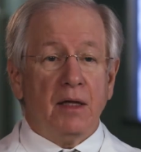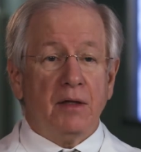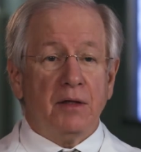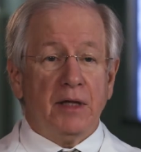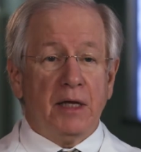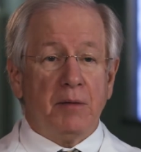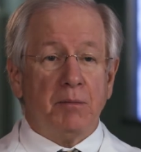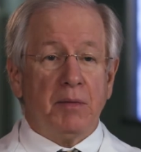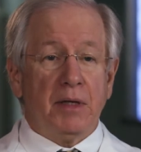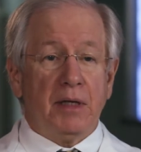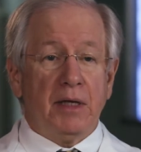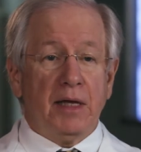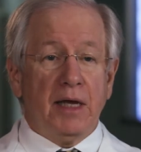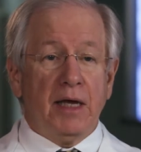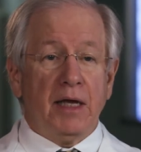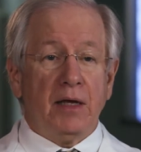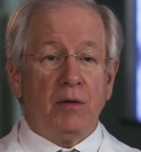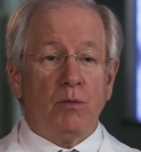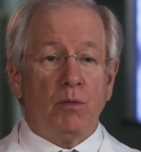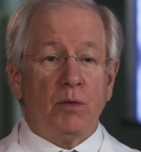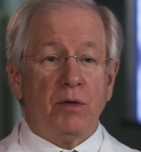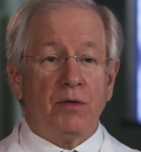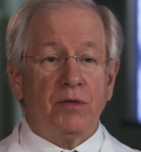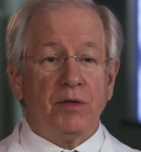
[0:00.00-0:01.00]
They
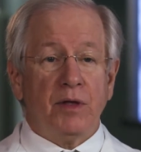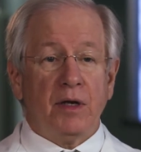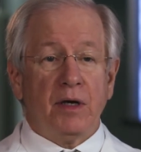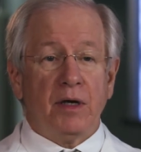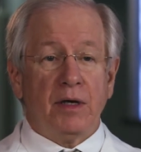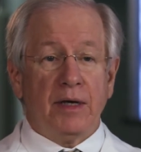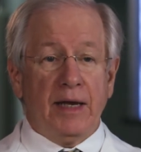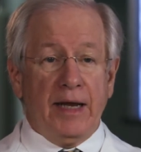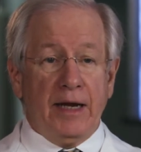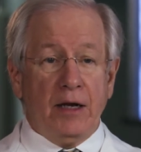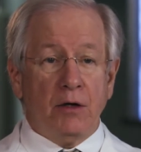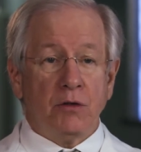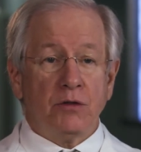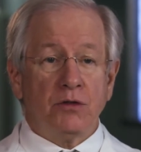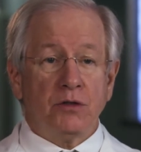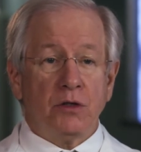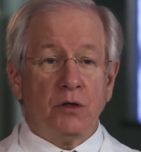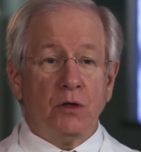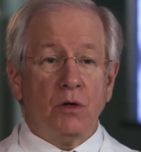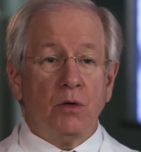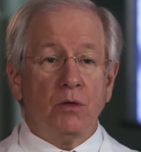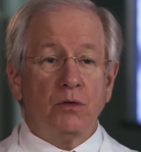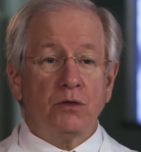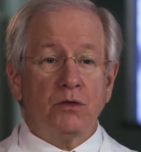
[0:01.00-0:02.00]
begin within a day or
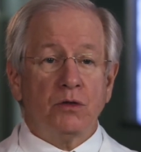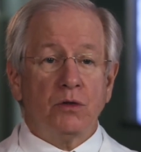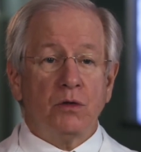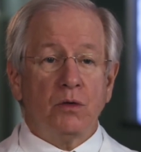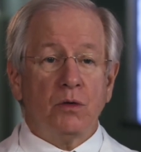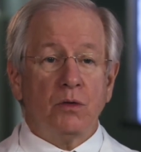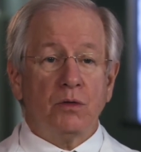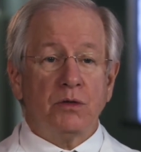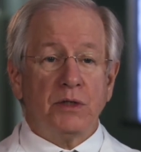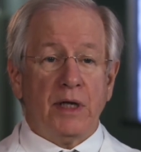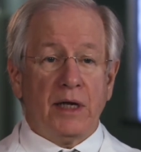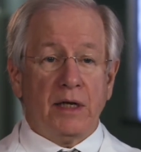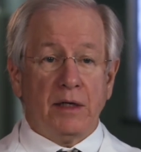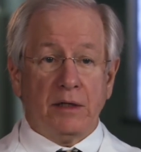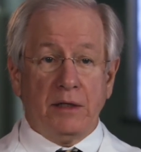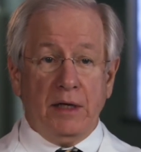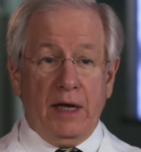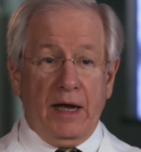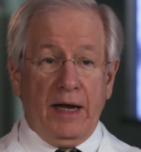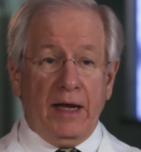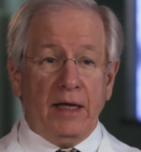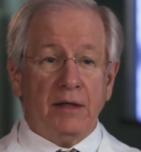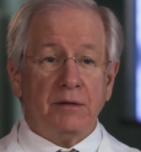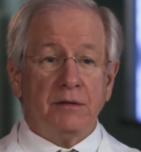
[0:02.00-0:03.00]
two to take a
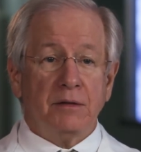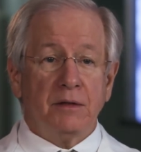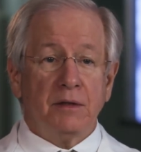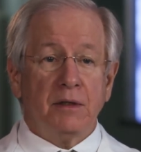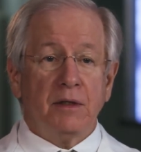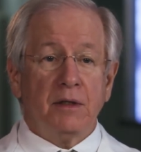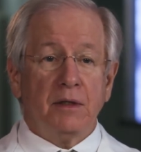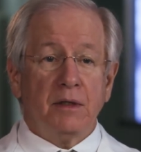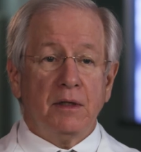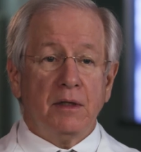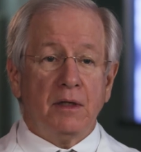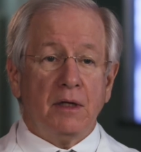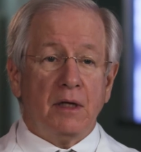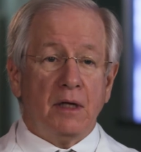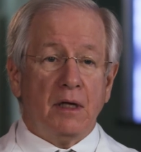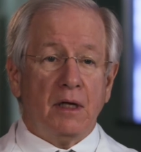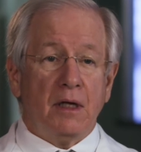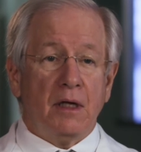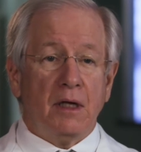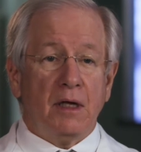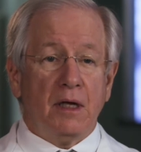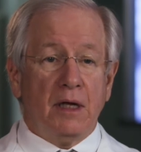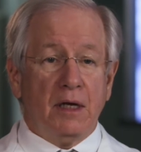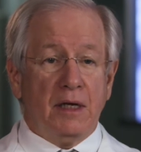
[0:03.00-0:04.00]
diet,
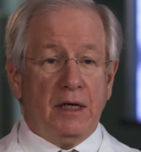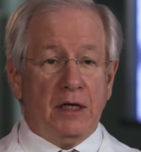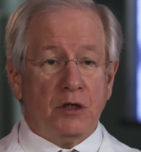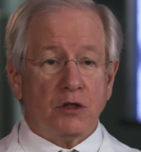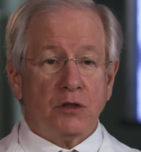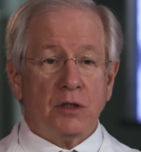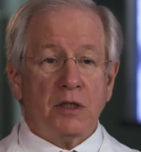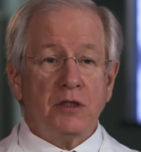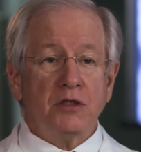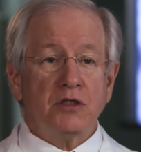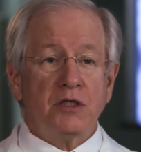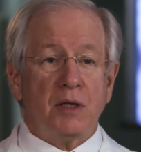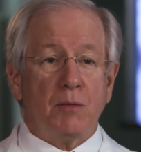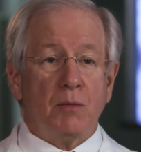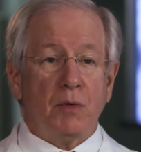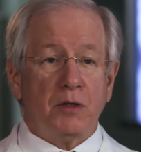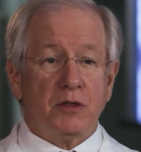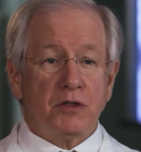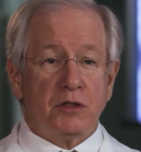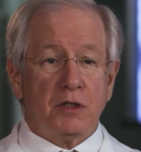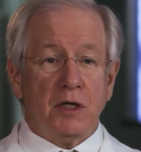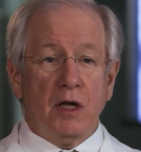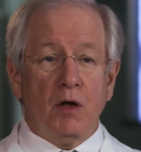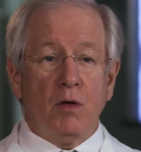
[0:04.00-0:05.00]
uh, initially
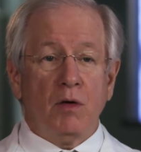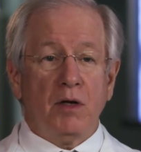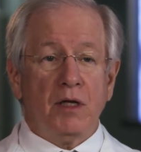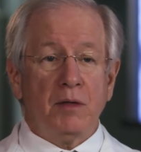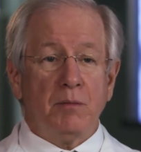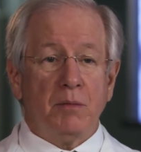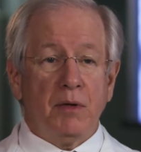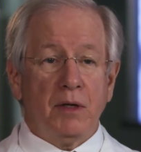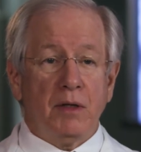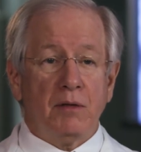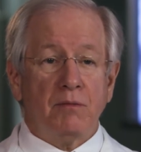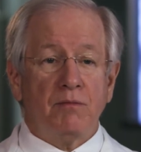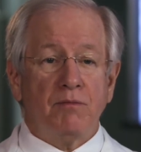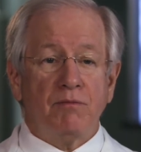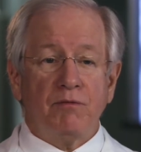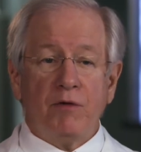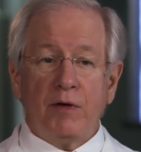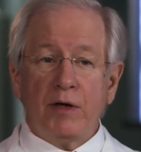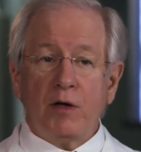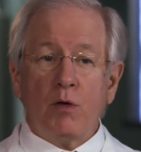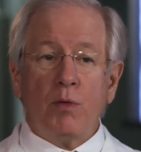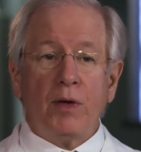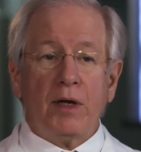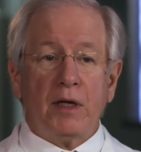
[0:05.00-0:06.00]
somewhat slowly, but
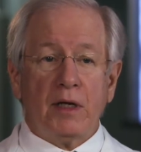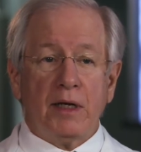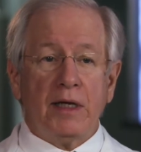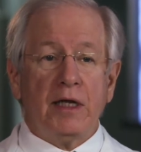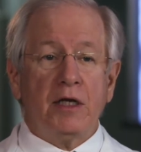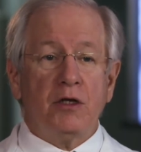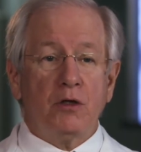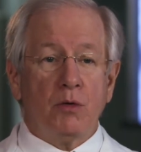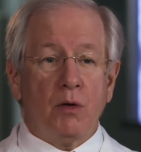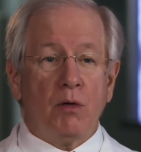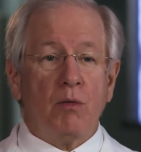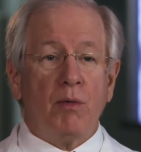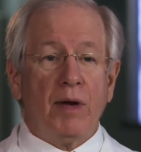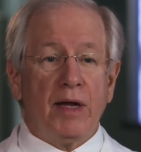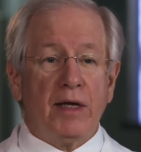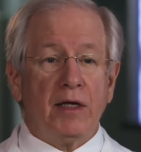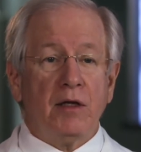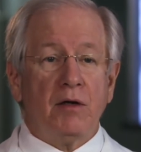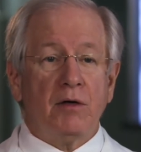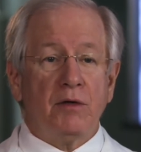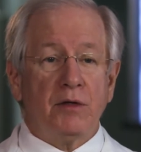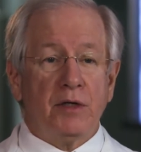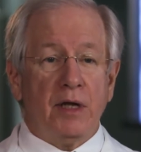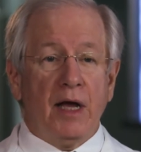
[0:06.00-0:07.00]
very quickly into a
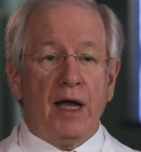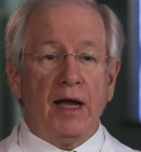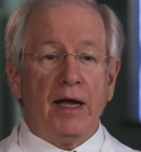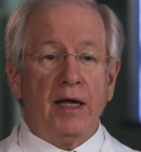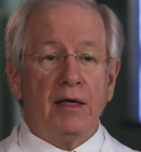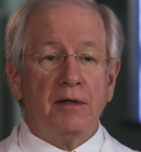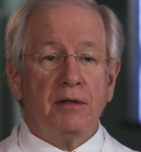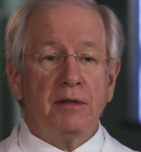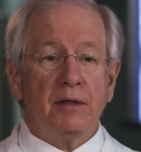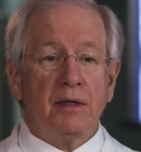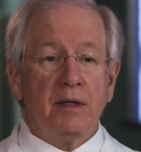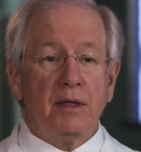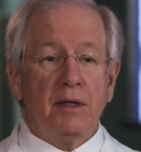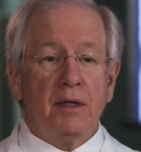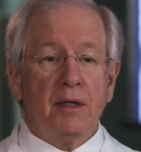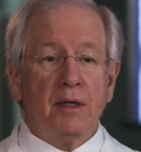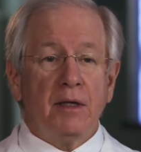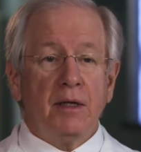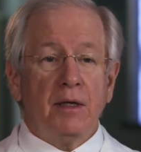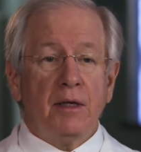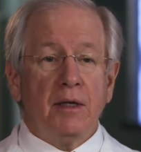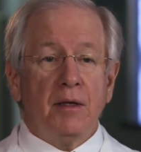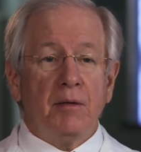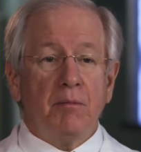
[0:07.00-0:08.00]
regular diet
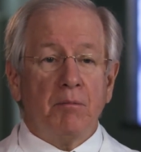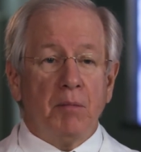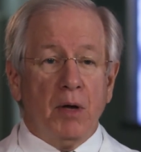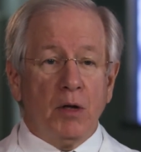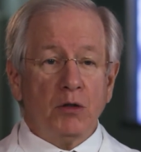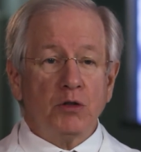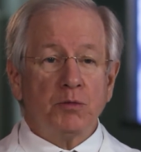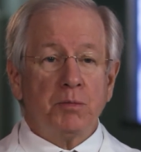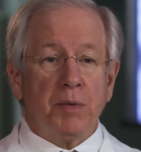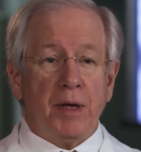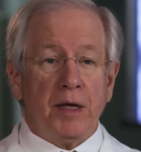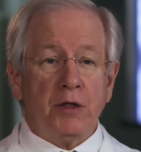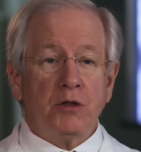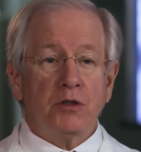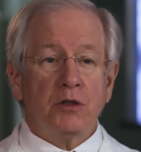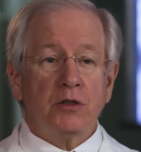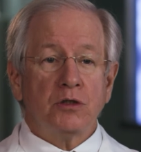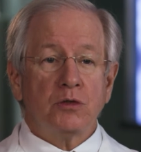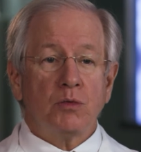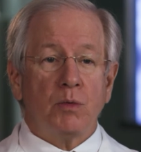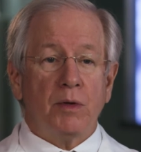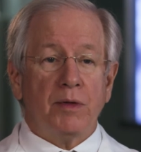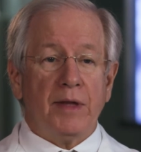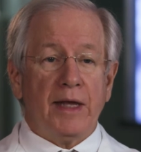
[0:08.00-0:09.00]
most
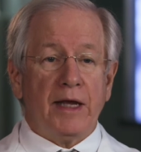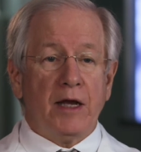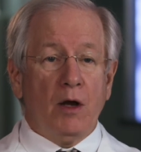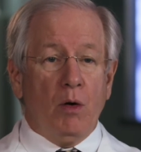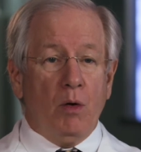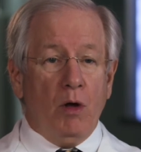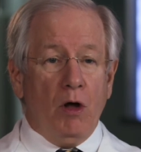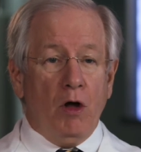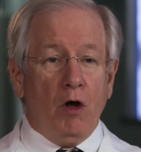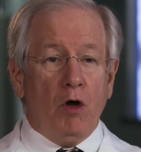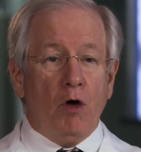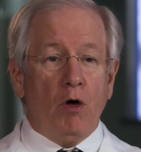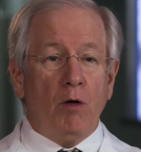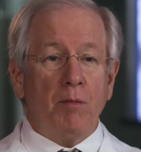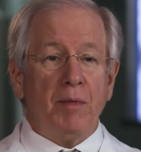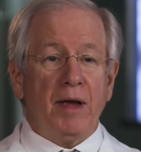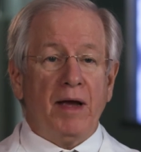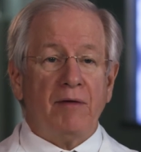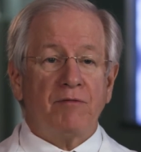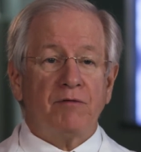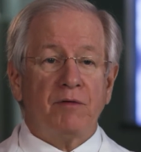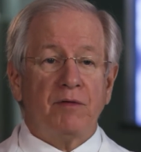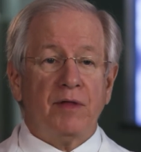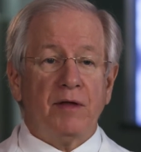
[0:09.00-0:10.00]
patients, when they go home
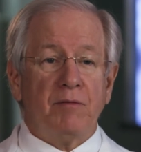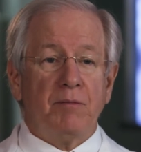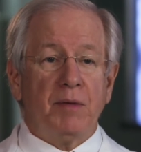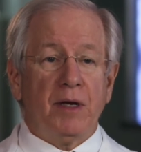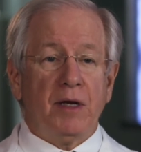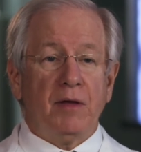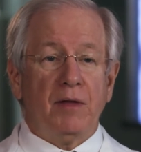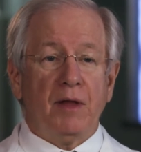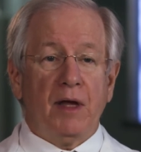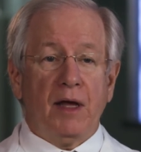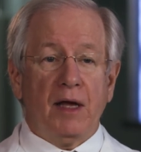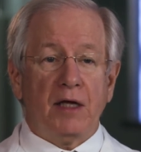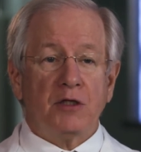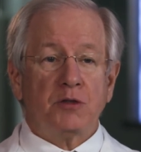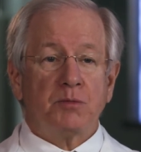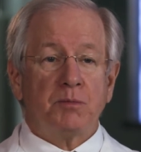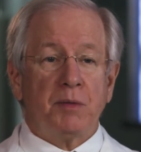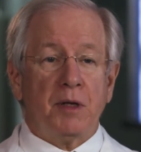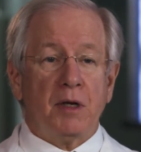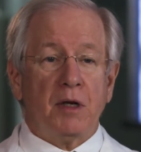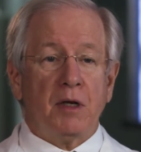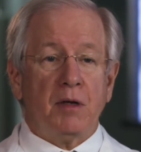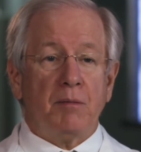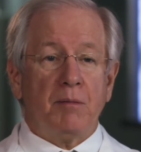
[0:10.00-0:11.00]
after they've been in the
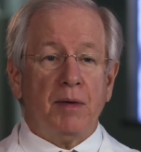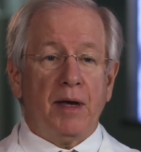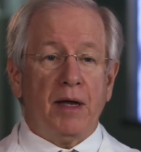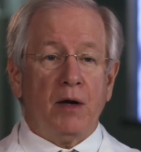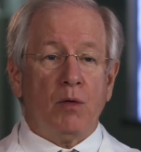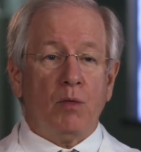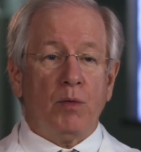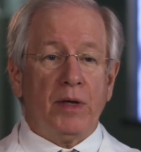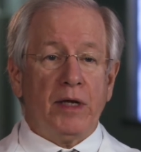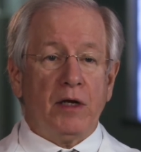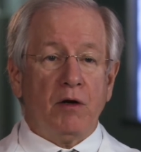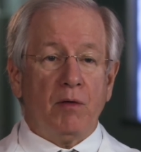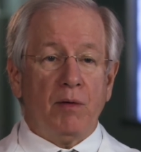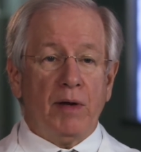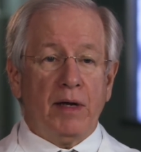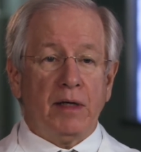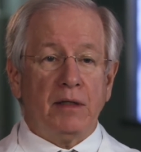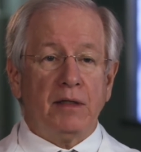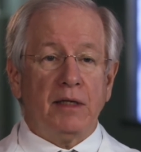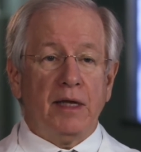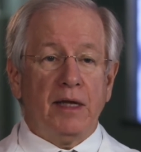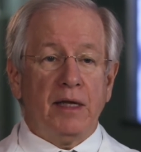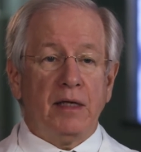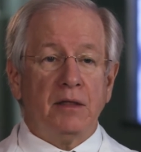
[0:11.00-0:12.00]
hospital about a week or
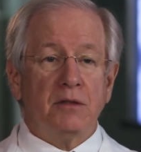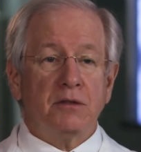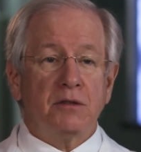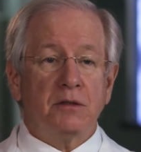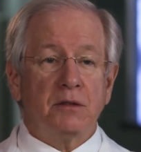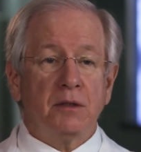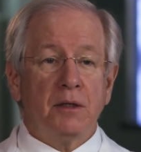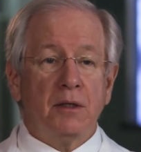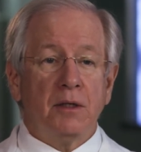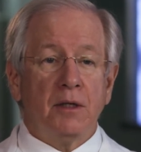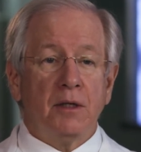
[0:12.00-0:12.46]
eight days,